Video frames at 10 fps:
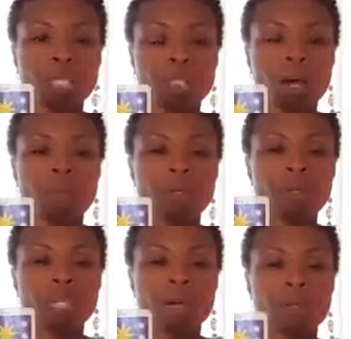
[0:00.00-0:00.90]
see in
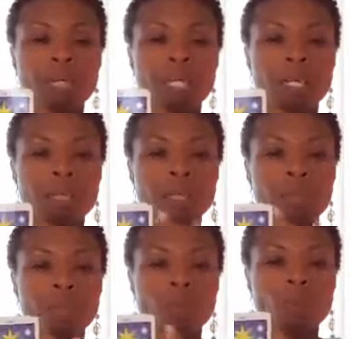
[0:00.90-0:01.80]
other tarot decks
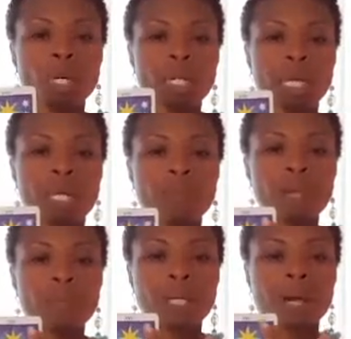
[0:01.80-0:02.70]
that one hand
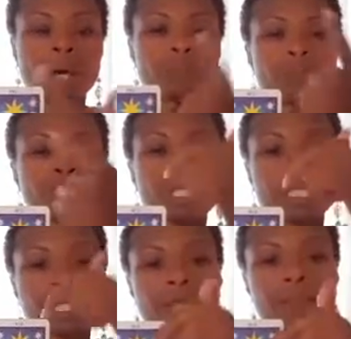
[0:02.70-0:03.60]
may be up
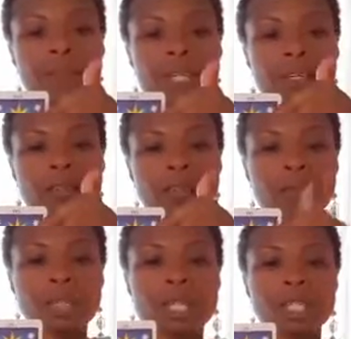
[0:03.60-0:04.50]
receiving
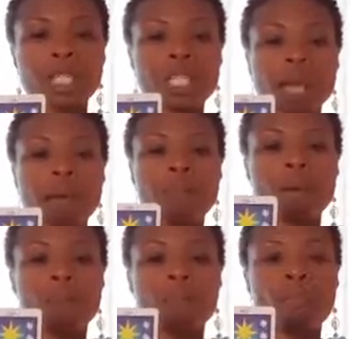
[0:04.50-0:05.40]
information and
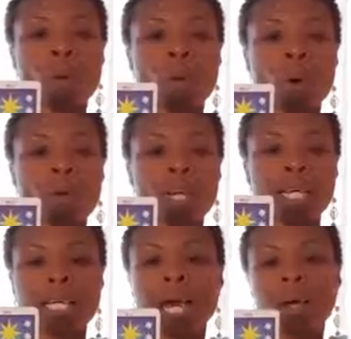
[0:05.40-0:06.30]
then
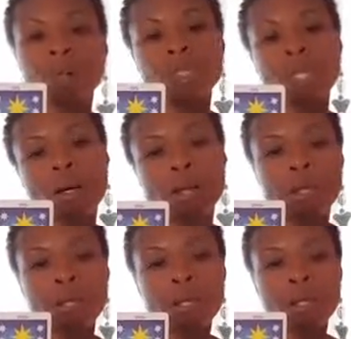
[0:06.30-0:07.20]
pouring it out to
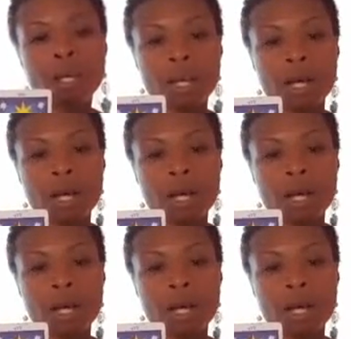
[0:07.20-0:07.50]
other